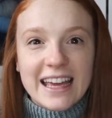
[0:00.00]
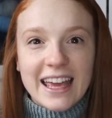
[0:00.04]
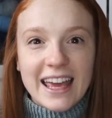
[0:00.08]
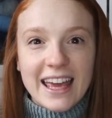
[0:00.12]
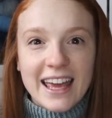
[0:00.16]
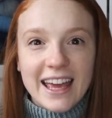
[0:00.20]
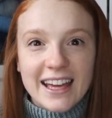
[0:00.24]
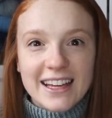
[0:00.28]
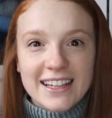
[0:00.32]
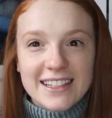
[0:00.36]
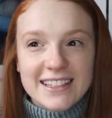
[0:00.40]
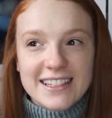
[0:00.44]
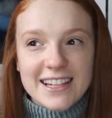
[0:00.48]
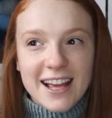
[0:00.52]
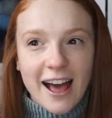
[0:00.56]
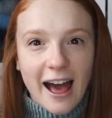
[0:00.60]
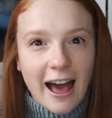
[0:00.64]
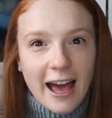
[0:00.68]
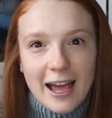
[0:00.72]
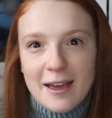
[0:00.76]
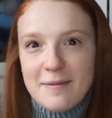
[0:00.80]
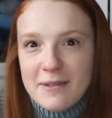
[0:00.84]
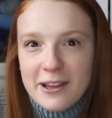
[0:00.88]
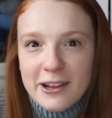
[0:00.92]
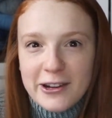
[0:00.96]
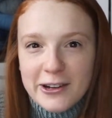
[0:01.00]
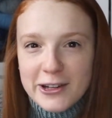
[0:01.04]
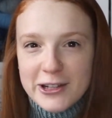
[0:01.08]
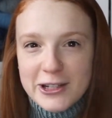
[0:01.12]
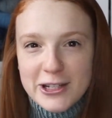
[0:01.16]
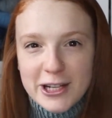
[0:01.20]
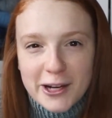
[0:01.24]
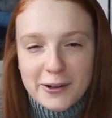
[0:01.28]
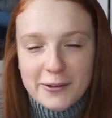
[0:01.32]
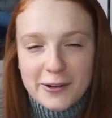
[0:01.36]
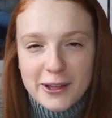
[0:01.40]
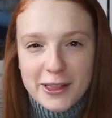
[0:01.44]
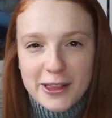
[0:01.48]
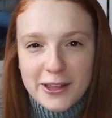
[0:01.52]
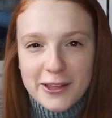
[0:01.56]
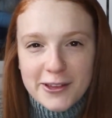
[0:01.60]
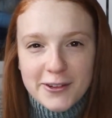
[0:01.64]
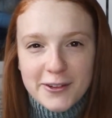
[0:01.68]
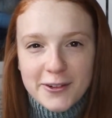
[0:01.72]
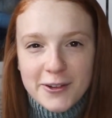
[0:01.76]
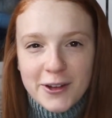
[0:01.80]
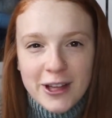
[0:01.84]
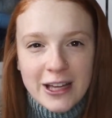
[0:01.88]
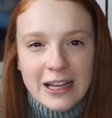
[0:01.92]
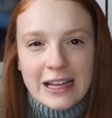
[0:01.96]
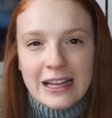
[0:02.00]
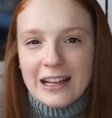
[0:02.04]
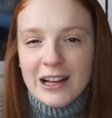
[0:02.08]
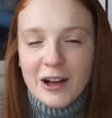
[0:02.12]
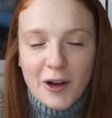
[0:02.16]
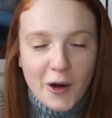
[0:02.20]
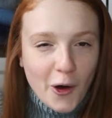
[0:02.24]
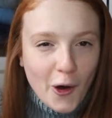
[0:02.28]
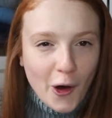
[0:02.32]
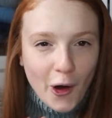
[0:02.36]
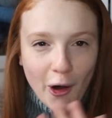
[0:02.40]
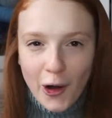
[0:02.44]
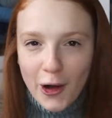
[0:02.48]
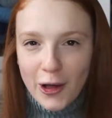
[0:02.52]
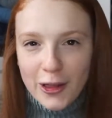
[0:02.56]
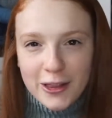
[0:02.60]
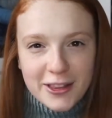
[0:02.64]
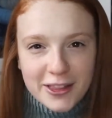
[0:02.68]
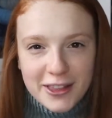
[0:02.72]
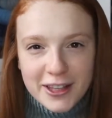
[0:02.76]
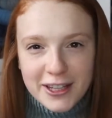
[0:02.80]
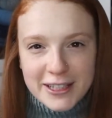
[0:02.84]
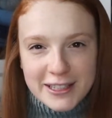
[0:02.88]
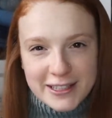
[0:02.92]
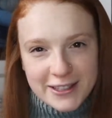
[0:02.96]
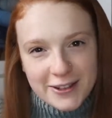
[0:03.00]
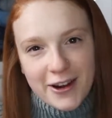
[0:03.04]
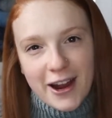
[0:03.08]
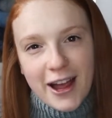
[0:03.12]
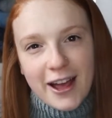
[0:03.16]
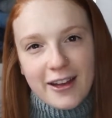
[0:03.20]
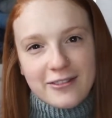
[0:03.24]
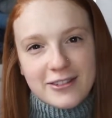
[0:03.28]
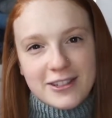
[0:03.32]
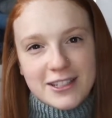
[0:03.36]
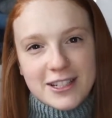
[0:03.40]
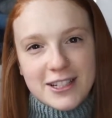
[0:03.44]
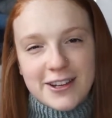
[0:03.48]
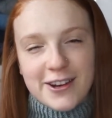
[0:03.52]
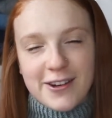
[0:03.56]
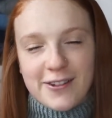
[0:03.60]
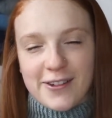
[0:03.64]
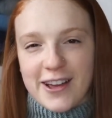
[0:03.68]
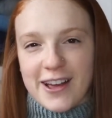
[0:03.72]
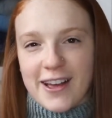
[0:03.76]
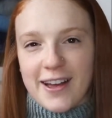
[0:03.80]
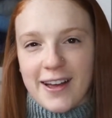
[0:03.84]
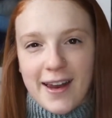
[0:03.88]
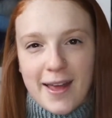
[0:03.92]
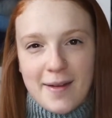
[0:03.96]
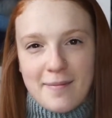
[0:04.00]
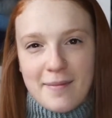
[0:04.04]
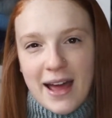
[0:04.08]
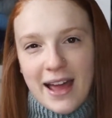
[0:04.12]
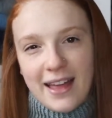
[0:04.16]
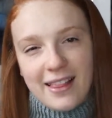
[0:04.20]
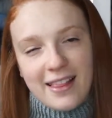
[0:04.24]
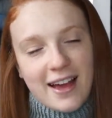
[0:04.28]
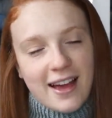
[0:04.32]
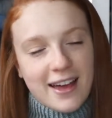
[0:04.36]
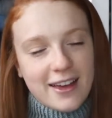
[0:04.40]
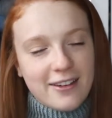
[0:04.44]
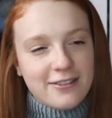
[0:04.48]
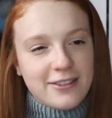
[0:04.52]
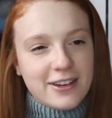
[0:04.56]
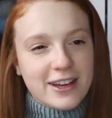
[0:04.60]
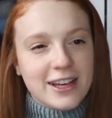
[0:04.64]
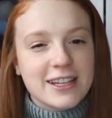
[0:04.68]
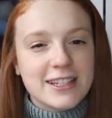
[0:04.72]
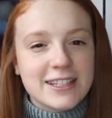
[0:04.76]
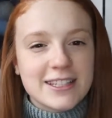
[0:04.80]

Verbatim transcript: and I'm here to share with you all the things crafty going on in my life.